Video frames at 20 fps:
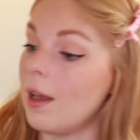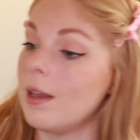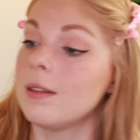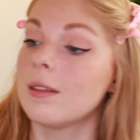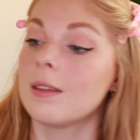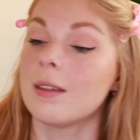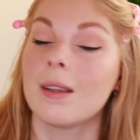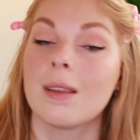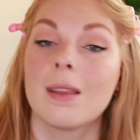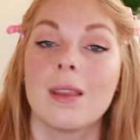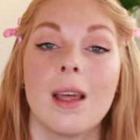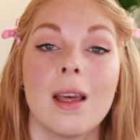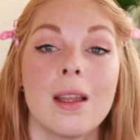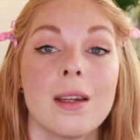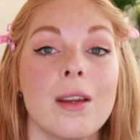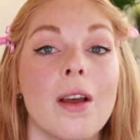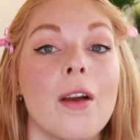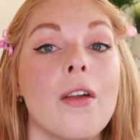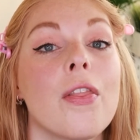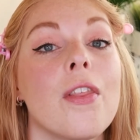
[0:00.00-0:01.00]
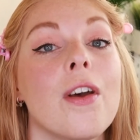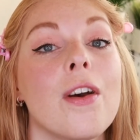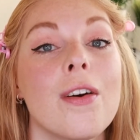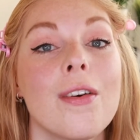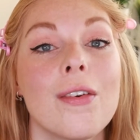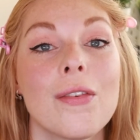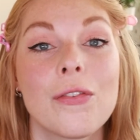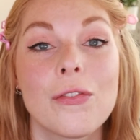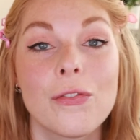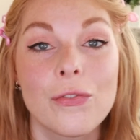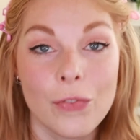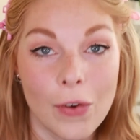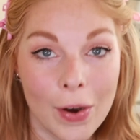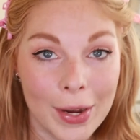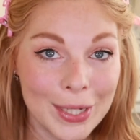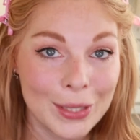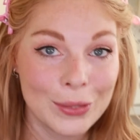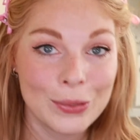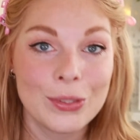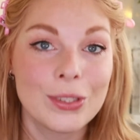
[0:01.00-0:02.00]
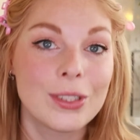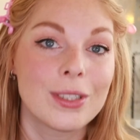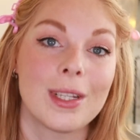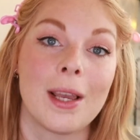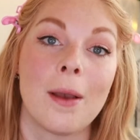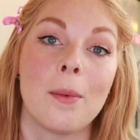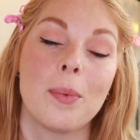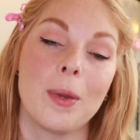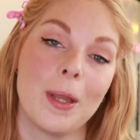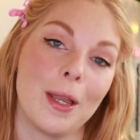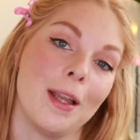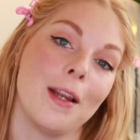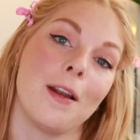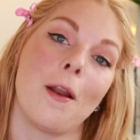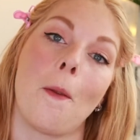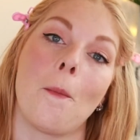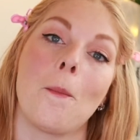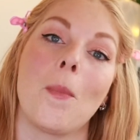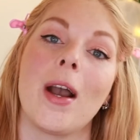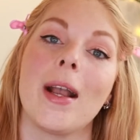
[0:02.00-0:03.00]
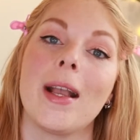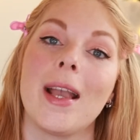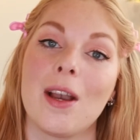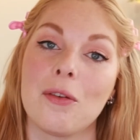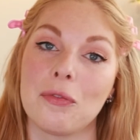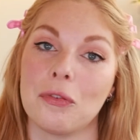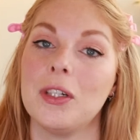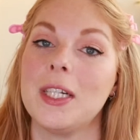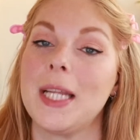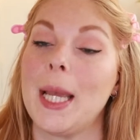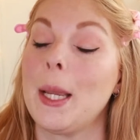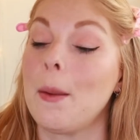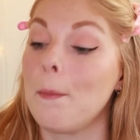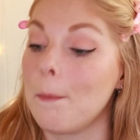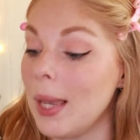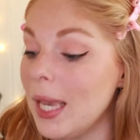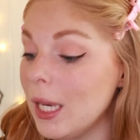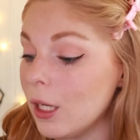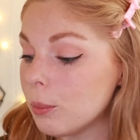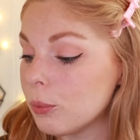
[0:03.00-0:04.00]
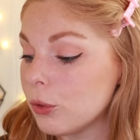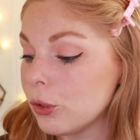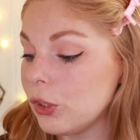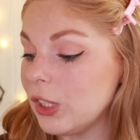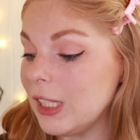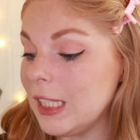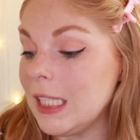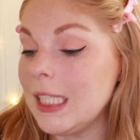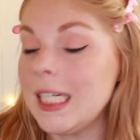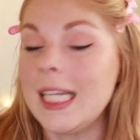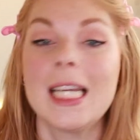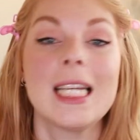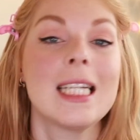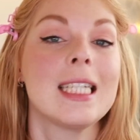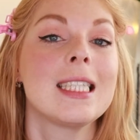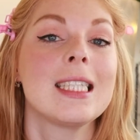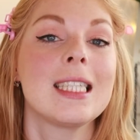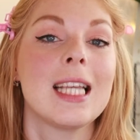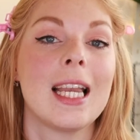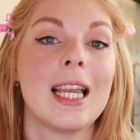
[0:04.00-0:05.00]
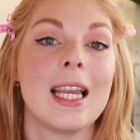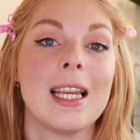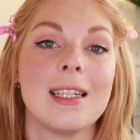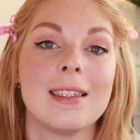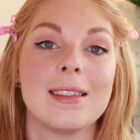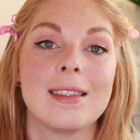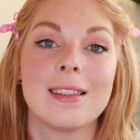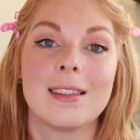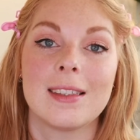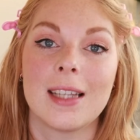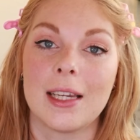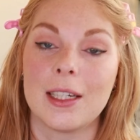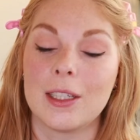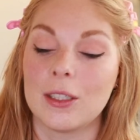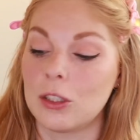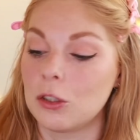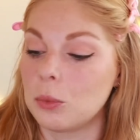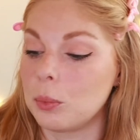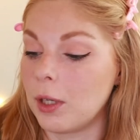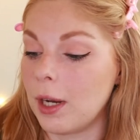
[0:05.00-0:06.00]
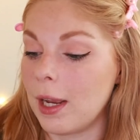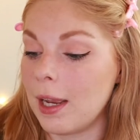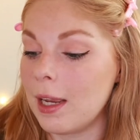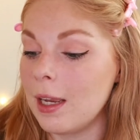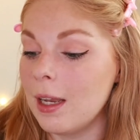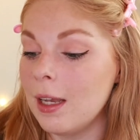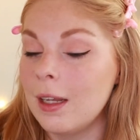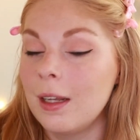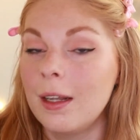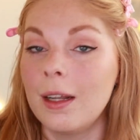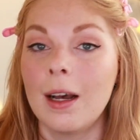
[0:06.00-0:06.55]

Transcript: And then the final step in my everyday makeup routine is a setting spray.